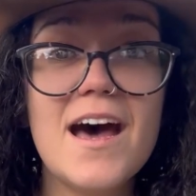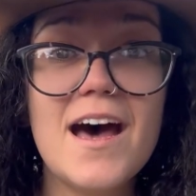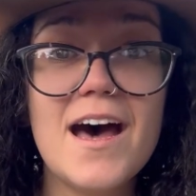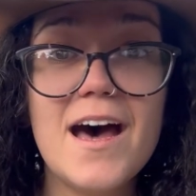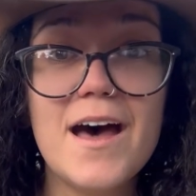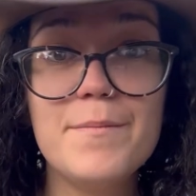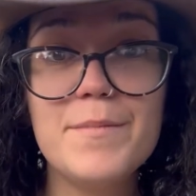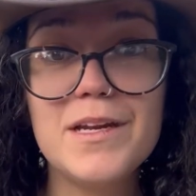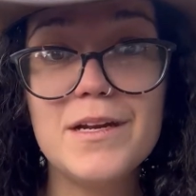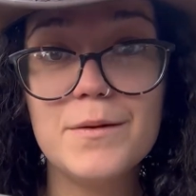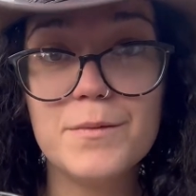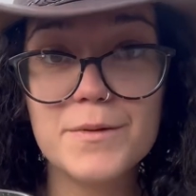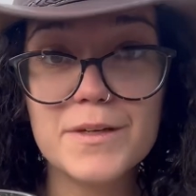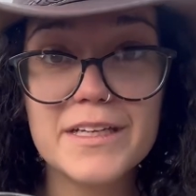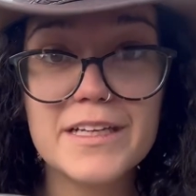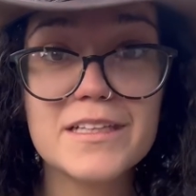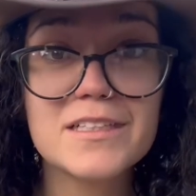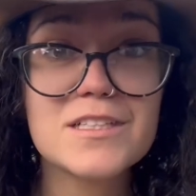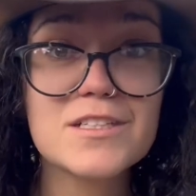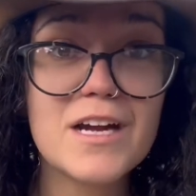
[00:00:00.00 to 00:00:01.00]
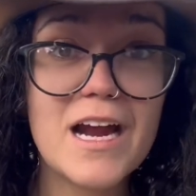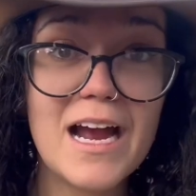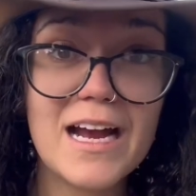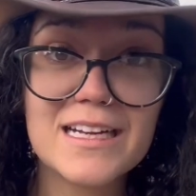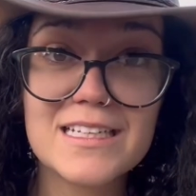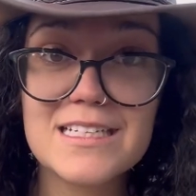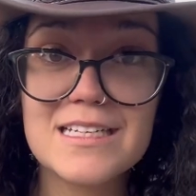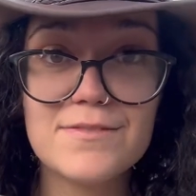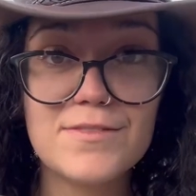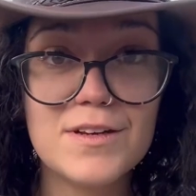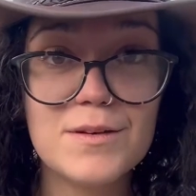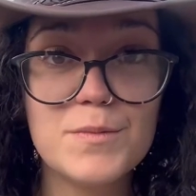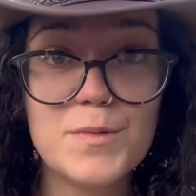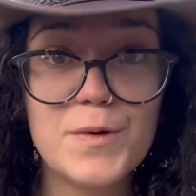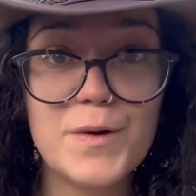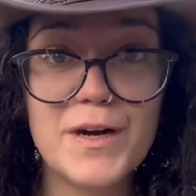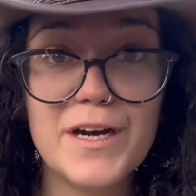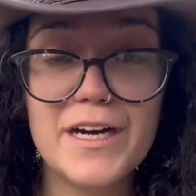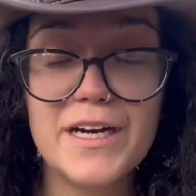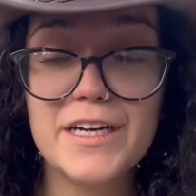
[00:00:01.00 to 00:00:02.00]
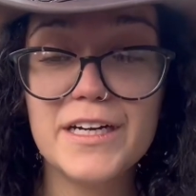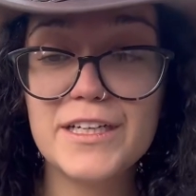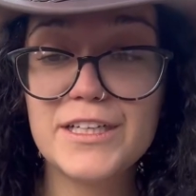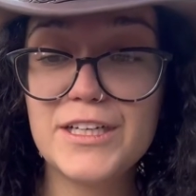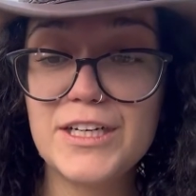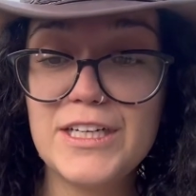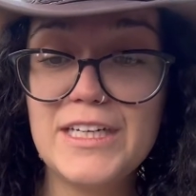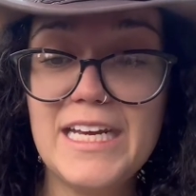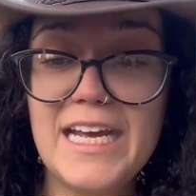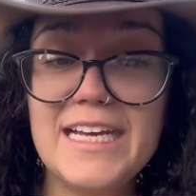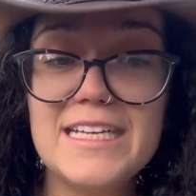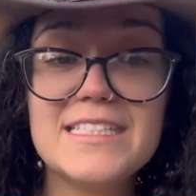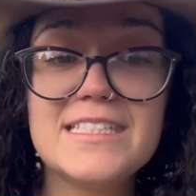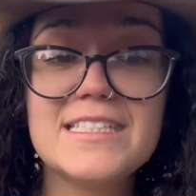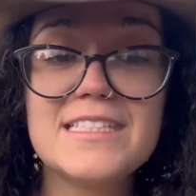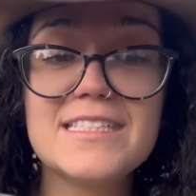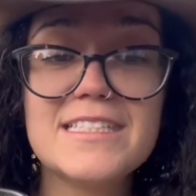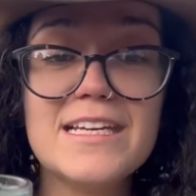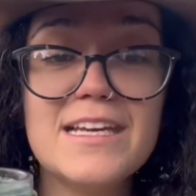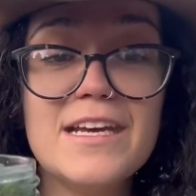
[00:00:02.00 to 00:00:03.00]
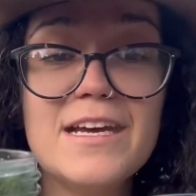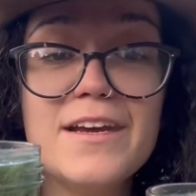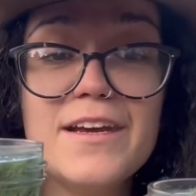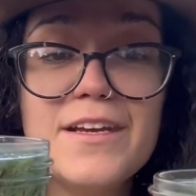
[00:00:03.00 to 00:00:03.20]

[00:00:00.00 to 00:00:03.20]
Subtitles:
And it will extract even more goodness.